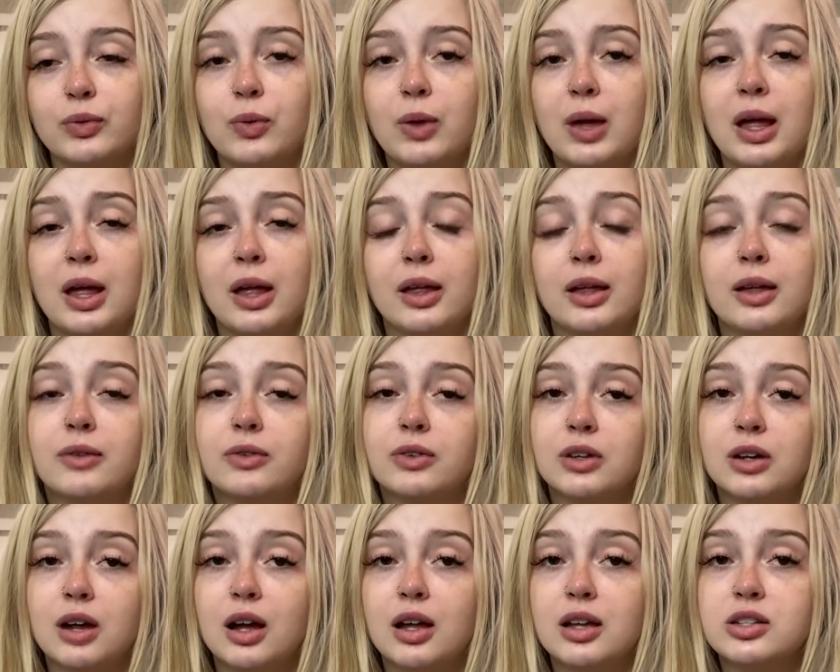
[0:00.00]
well, if
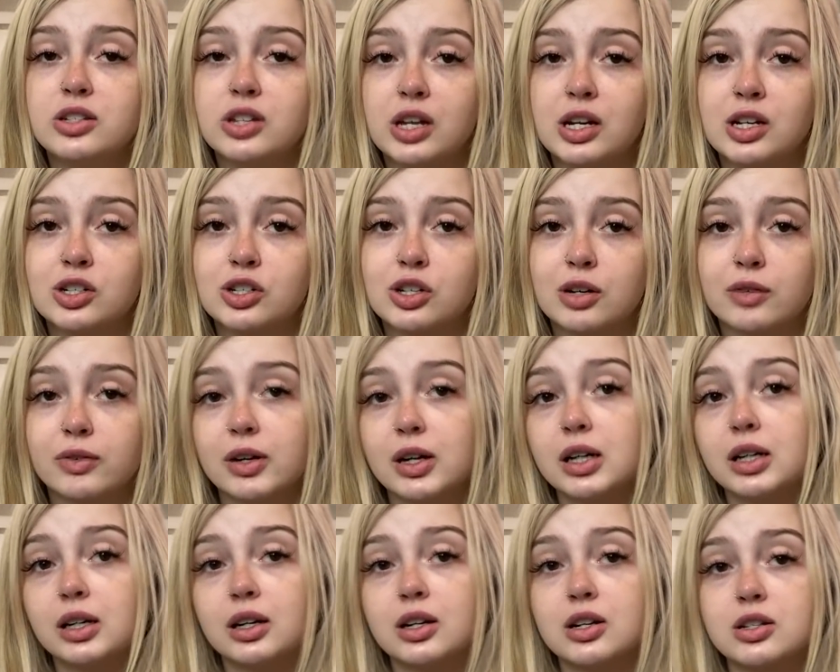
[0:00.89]
you're not in danger of
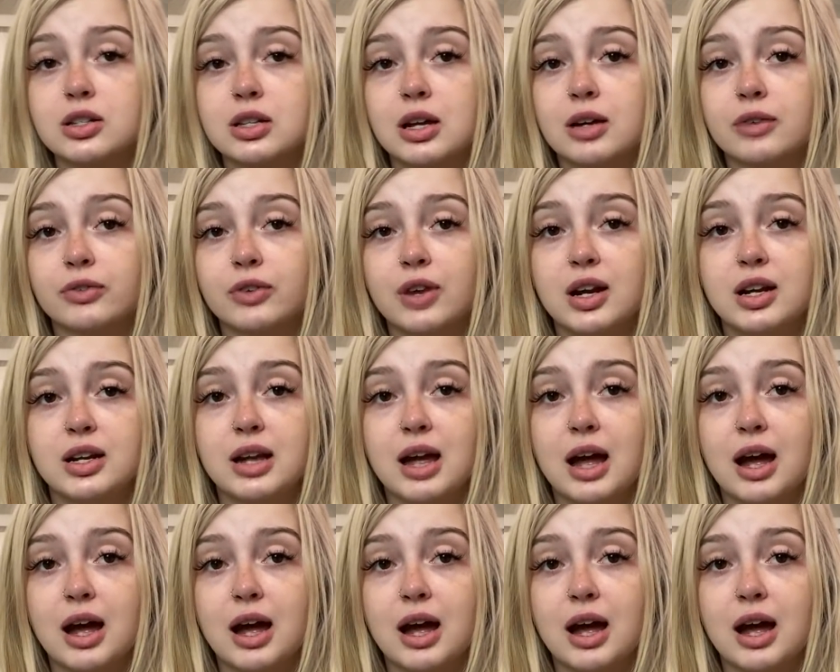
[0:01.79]
hurting yourself right